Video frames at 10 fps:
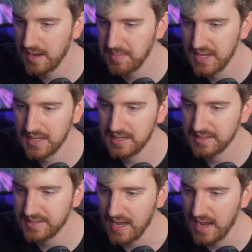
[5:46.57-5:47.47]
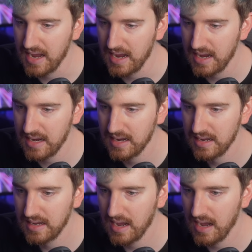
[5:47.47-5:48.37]
up, say,
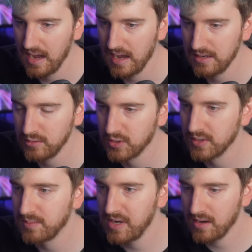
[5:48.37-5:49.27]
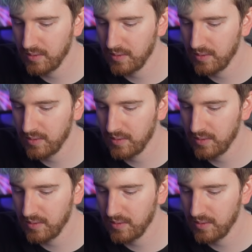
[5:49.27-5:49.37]
new source mirror.